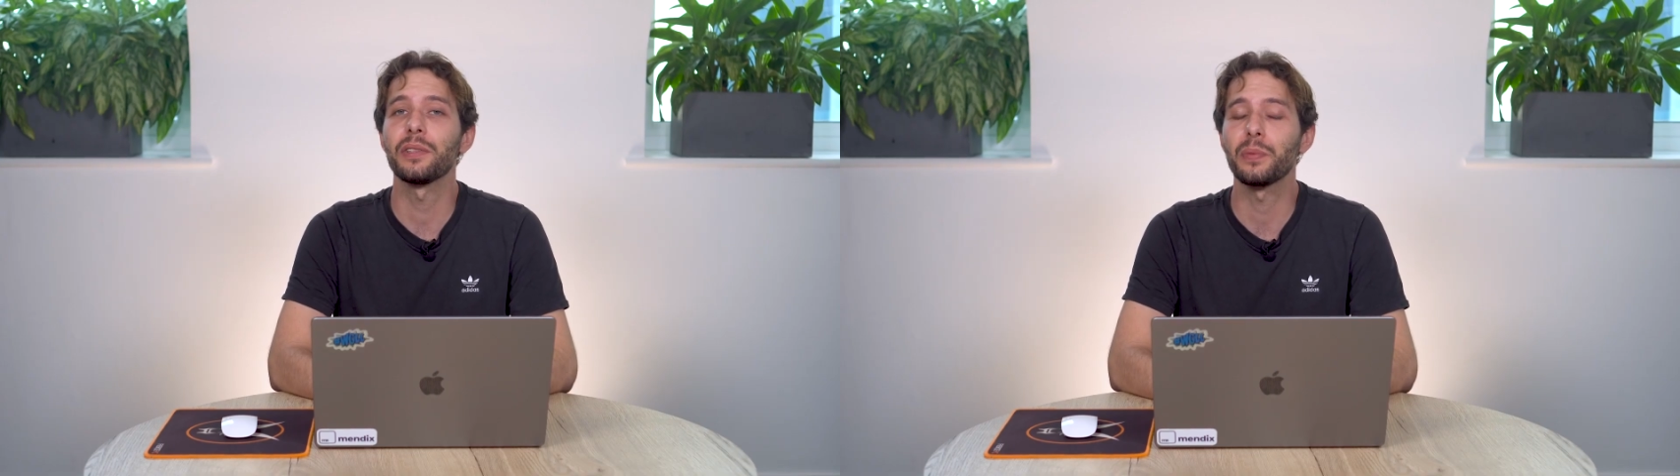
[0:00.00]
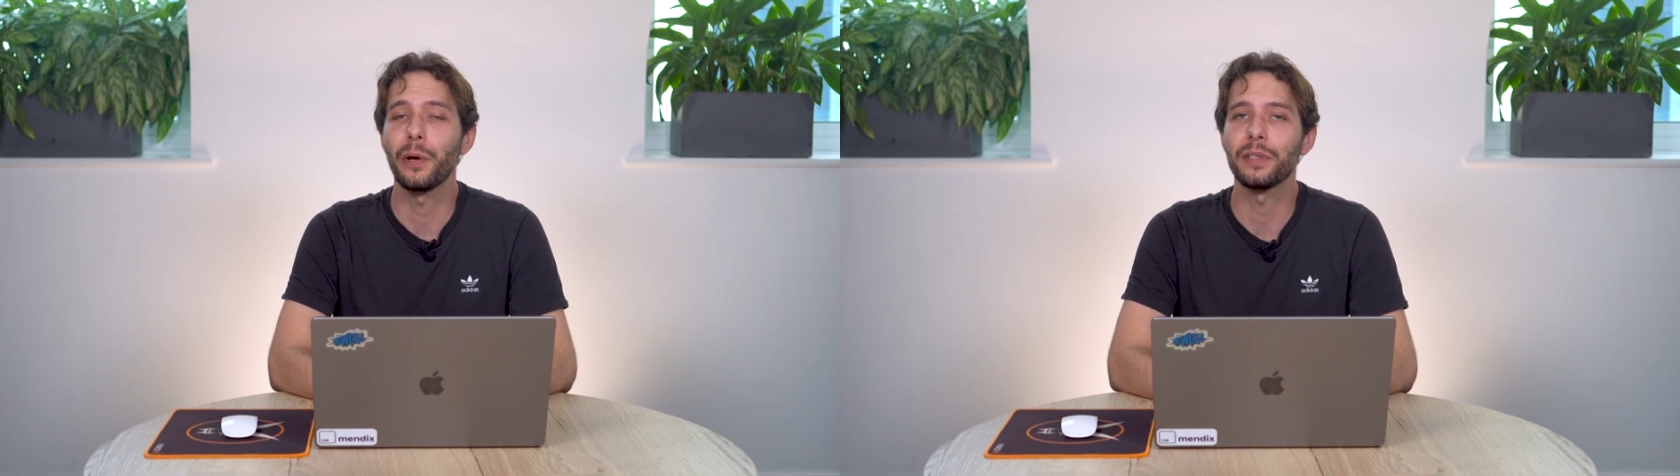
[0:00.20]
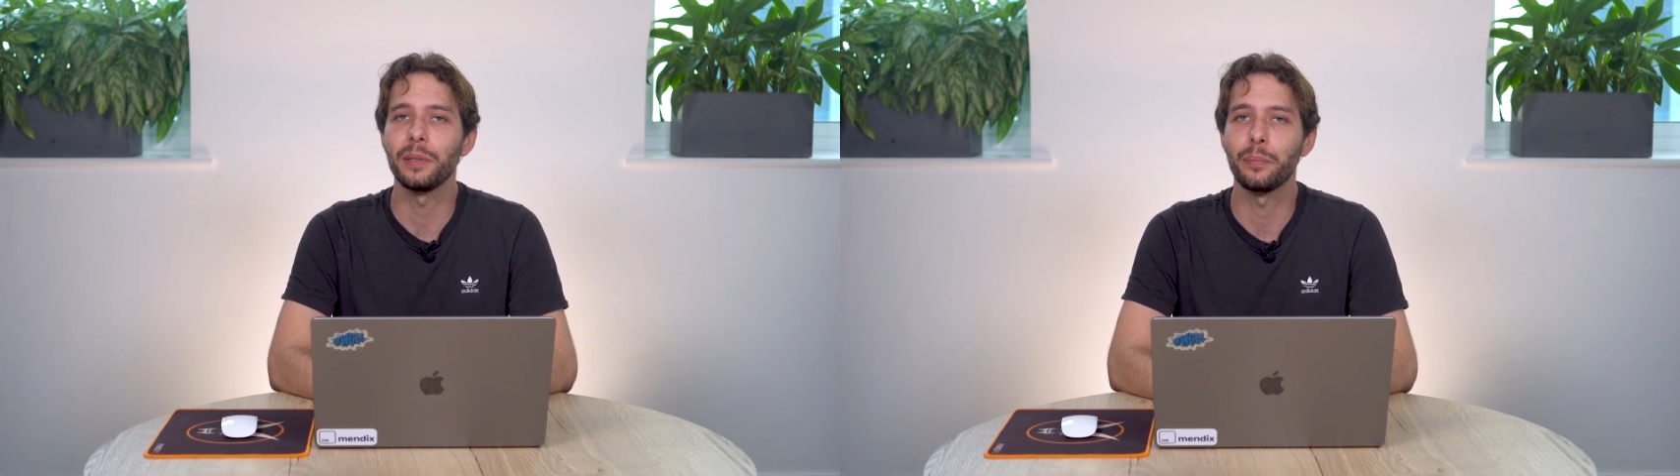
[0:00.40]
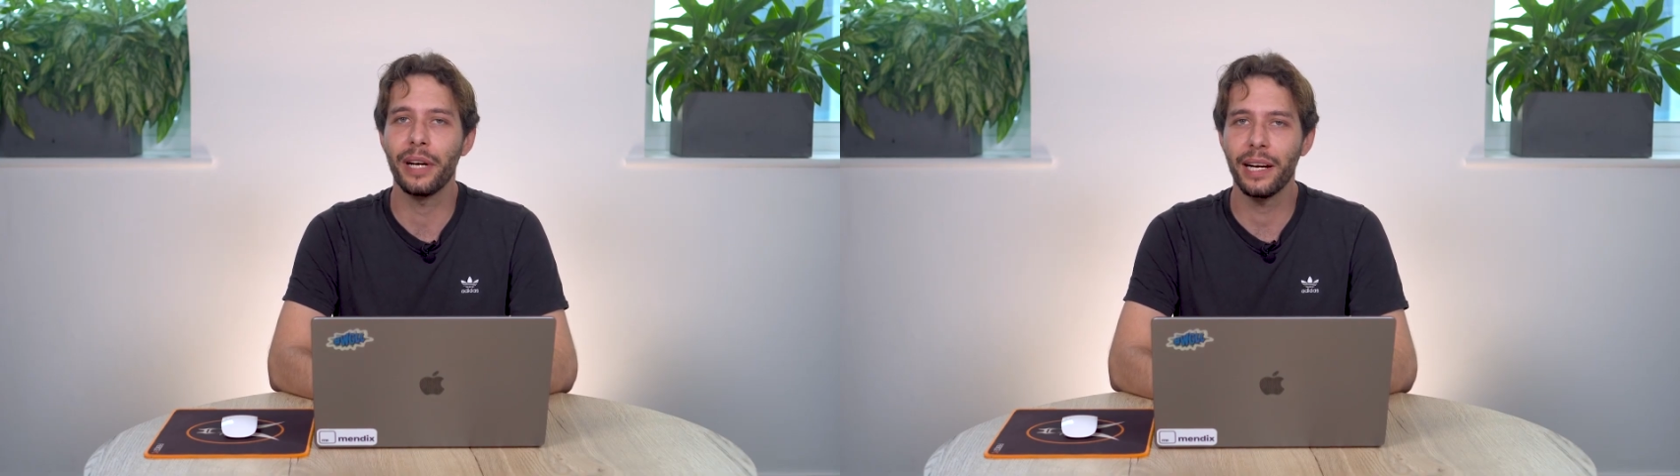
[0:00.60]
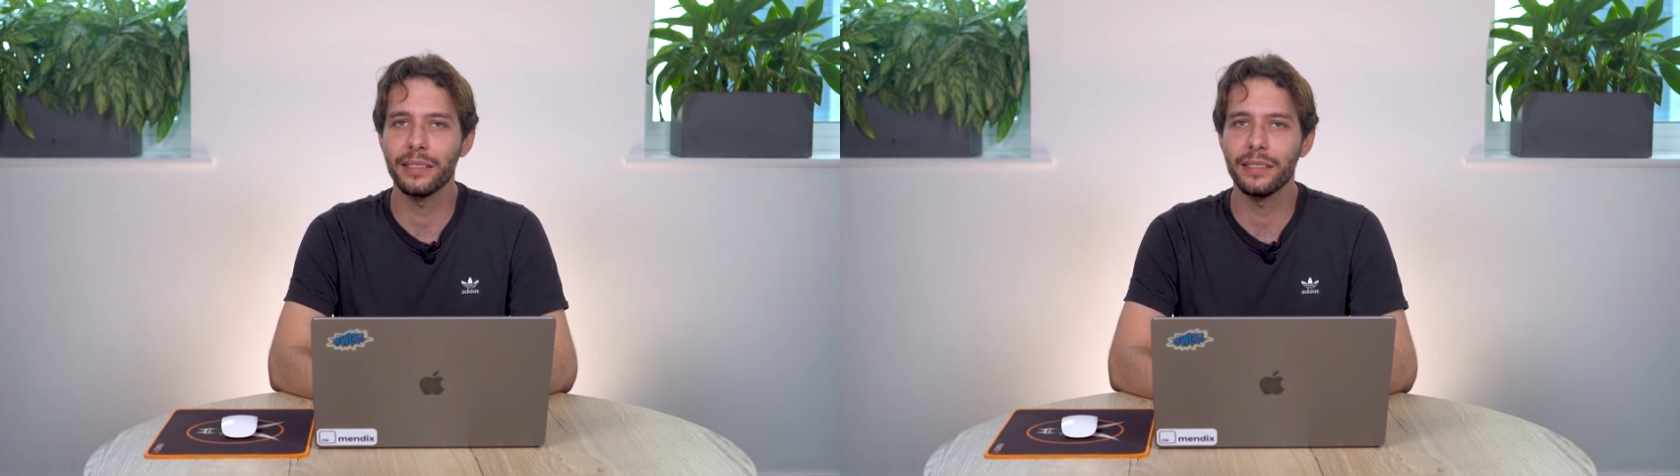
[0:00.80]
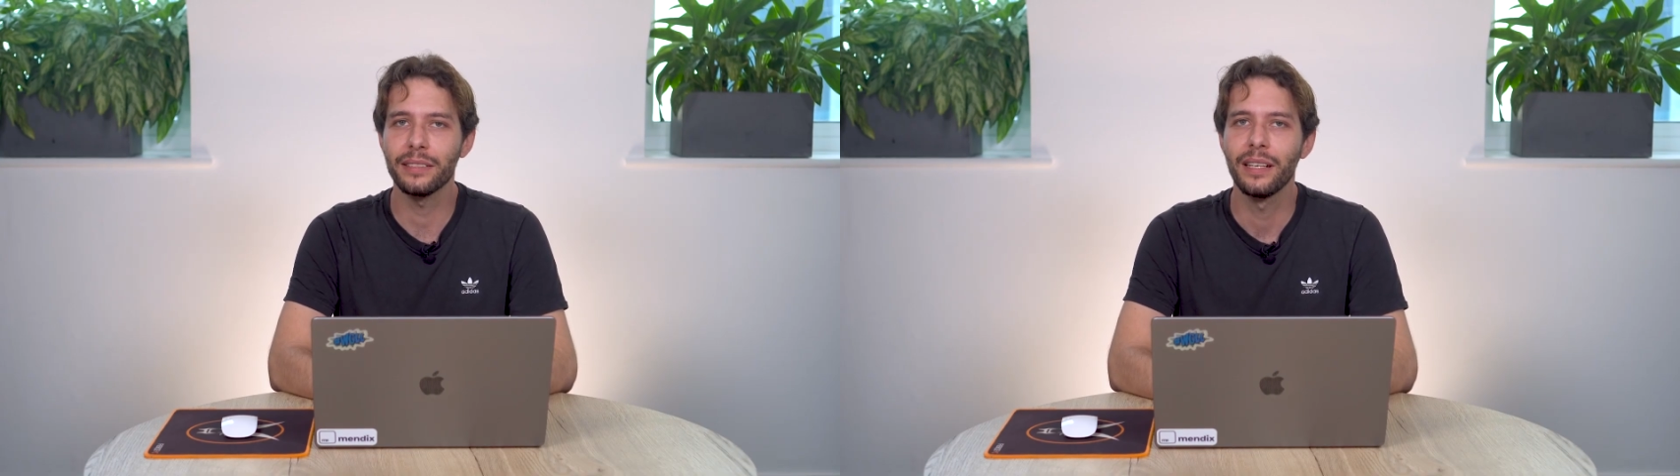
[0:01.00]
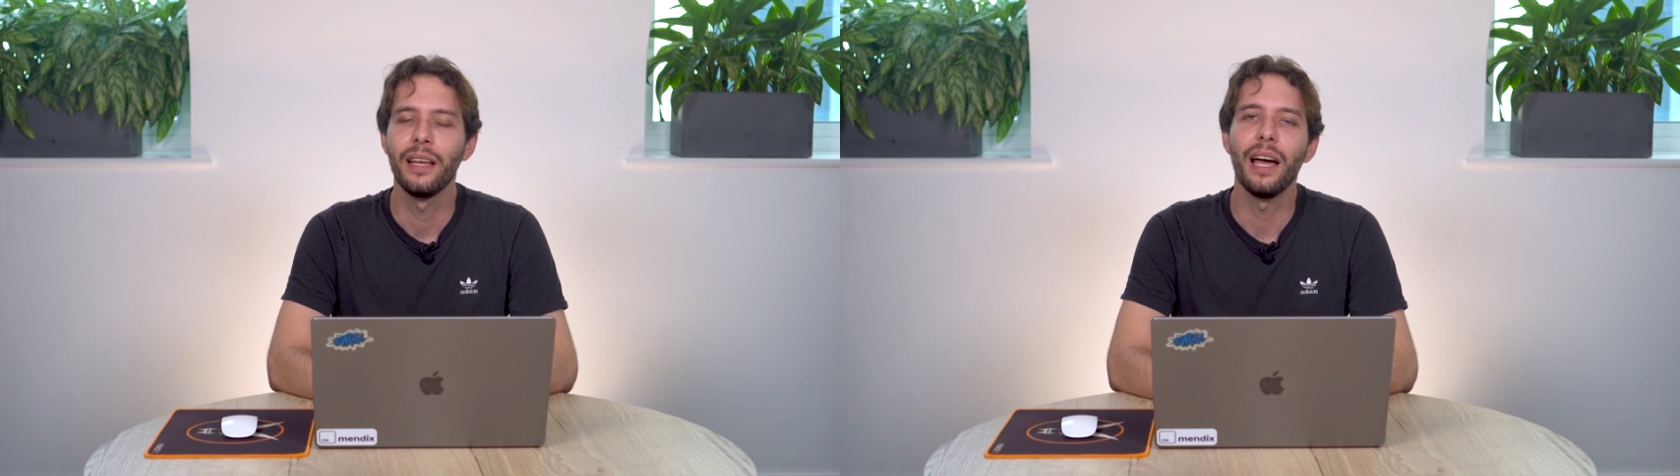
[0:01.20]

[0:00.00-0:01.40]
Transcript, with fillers: this works in practice,